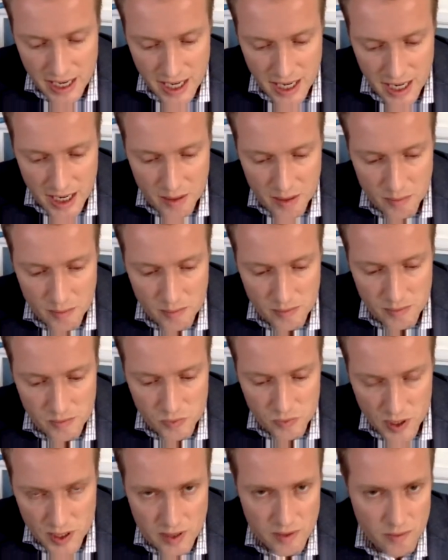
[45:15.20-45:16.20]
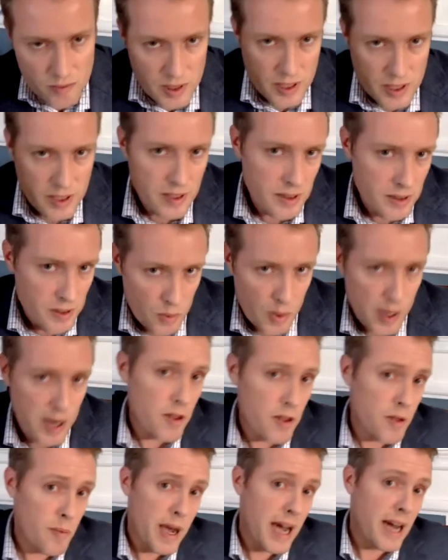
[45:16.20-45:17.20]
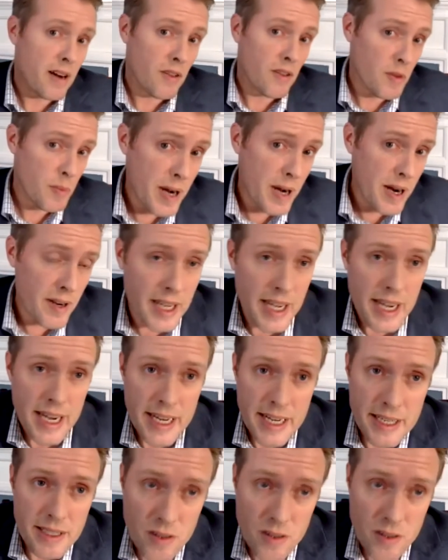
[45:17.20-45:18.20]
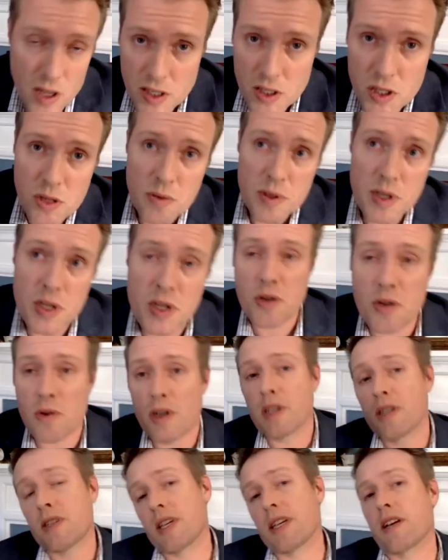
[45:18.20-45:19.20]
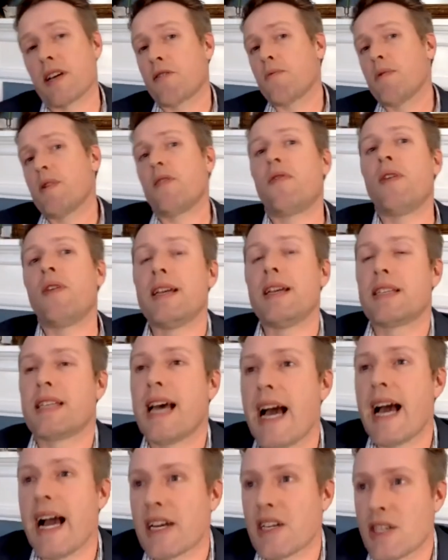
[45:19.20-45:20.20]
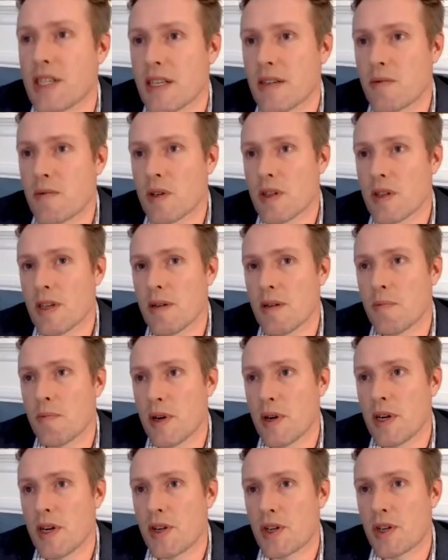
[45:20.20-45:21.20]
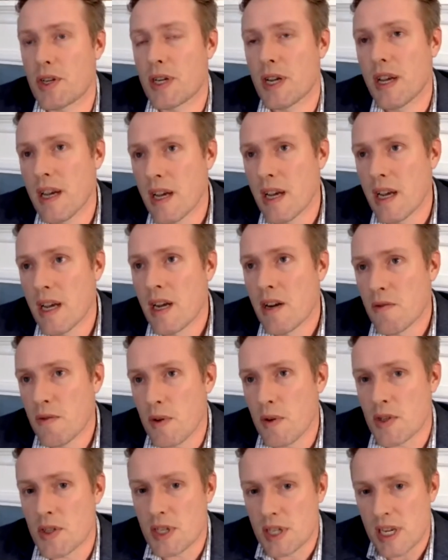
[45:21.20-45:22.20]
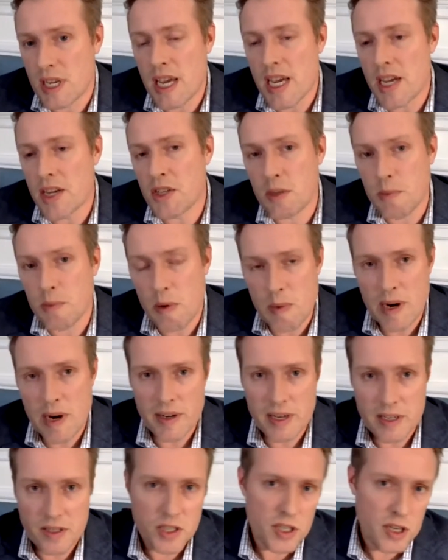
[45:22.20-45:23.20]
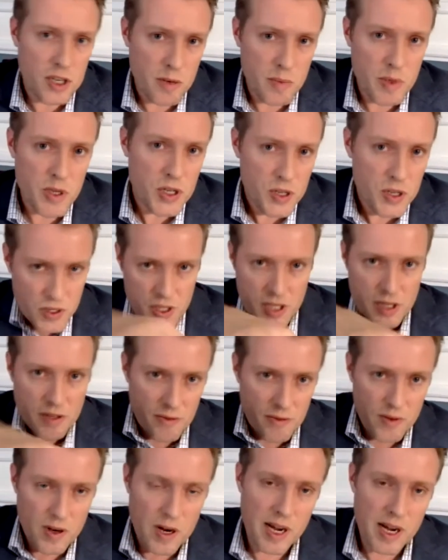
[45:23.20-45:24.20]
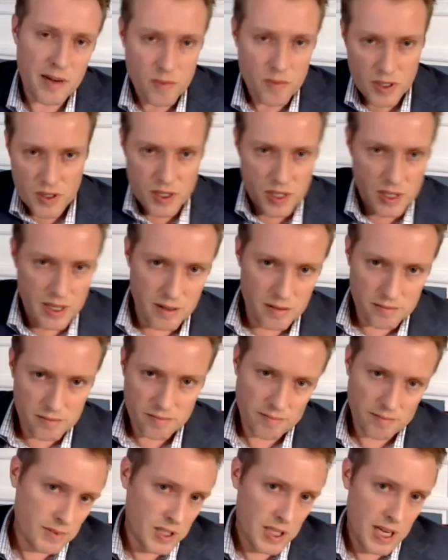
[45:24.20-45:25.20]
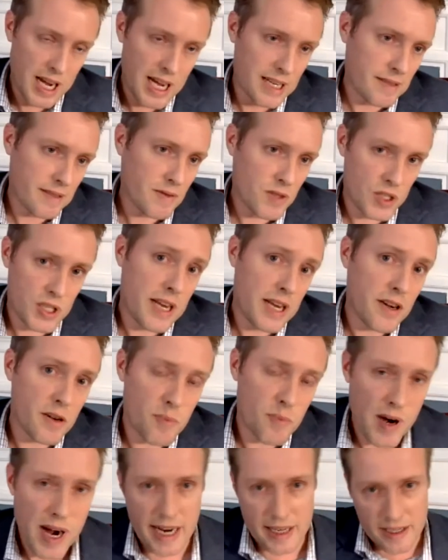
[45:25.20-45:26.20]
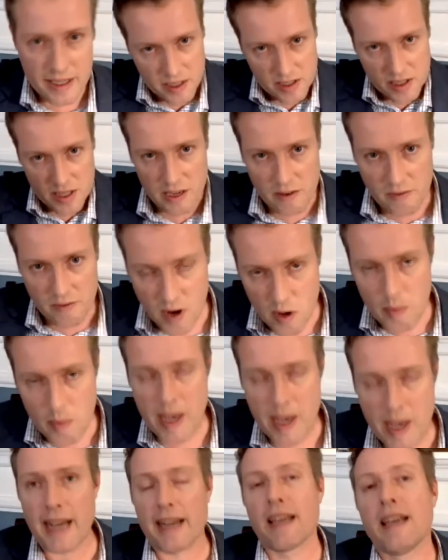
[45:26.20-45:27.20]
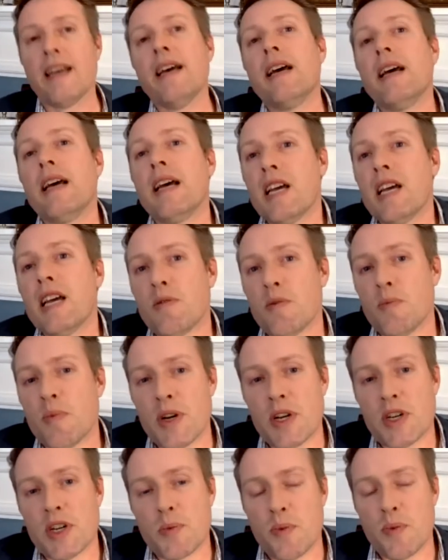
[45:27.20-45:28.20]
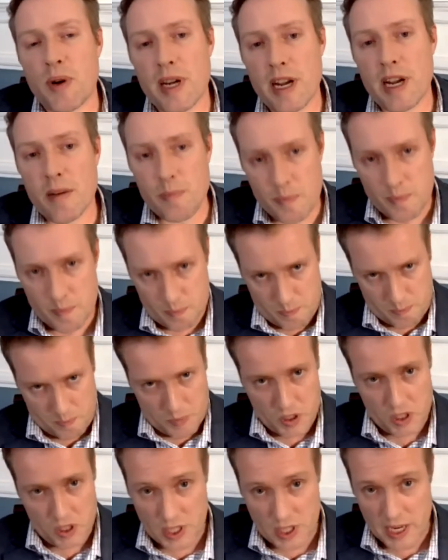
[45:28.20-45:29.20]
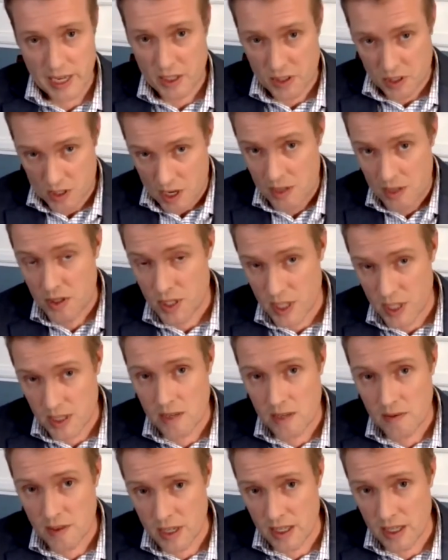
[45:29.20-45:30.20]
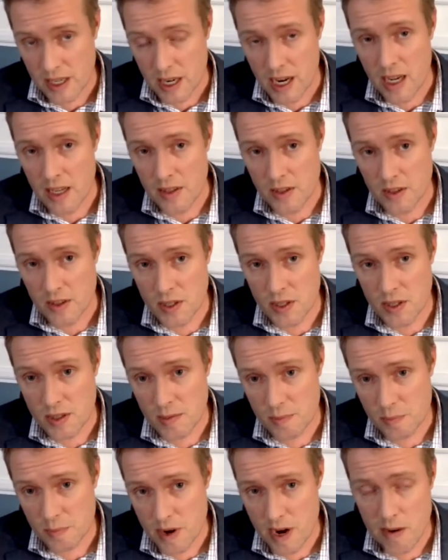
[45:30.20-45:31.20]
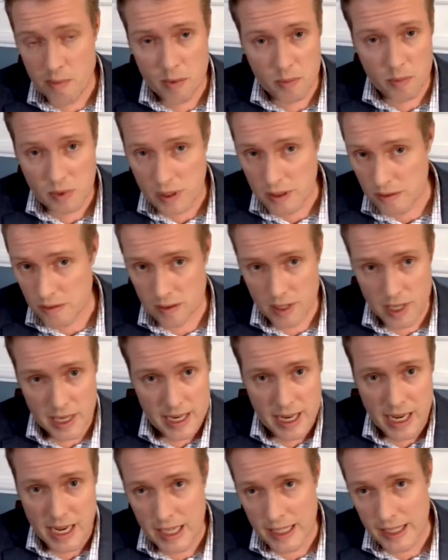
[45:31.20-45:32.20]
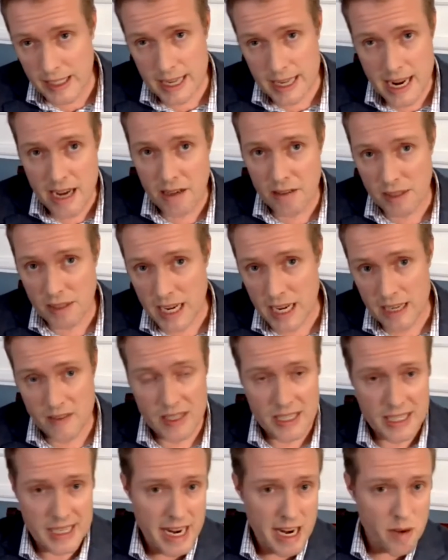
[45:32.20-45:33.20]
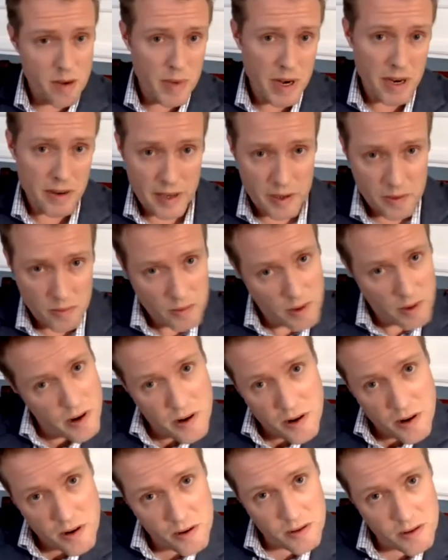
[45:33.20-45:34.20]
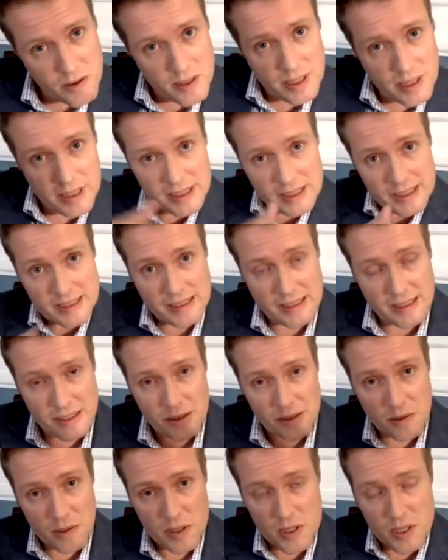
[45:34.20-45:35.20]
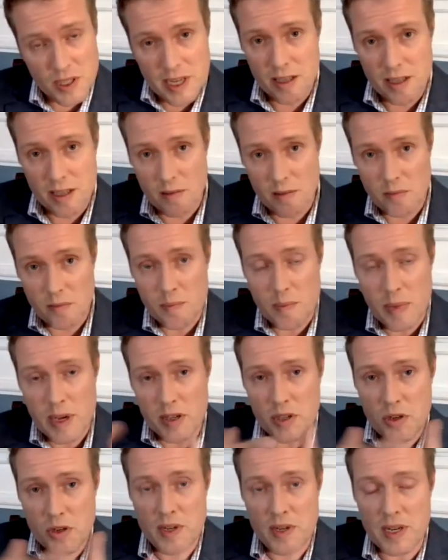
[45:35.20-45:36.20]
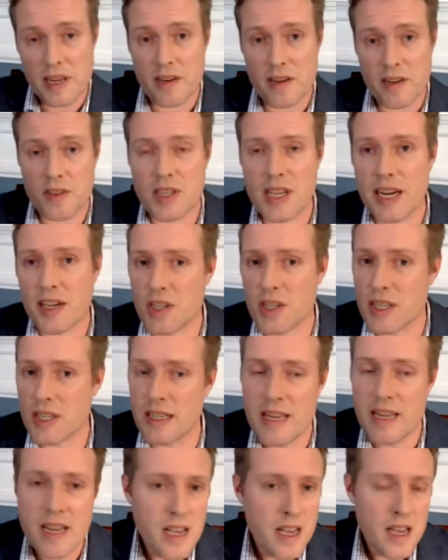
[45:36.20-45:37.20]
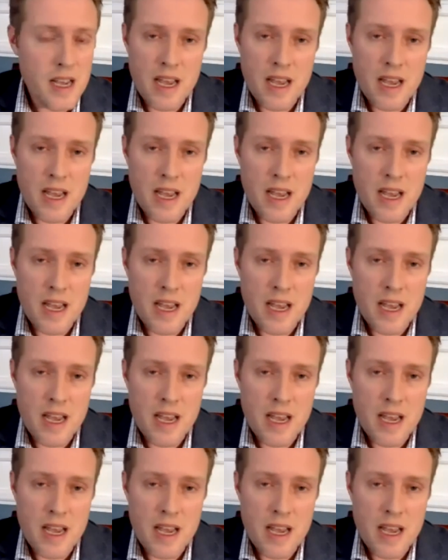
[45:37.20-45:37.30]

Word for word: Um, we we are aware of the Battle of the Barricade, and long story short, it's like a three-phase action where the British first engage some American skirmishers in the front, which you know it's kind of standard practice, and they fall back. The British bring up six, all six of their guns, probably right on now, kind of the Danbury Road, uh, North Salem, Bay Street intersection,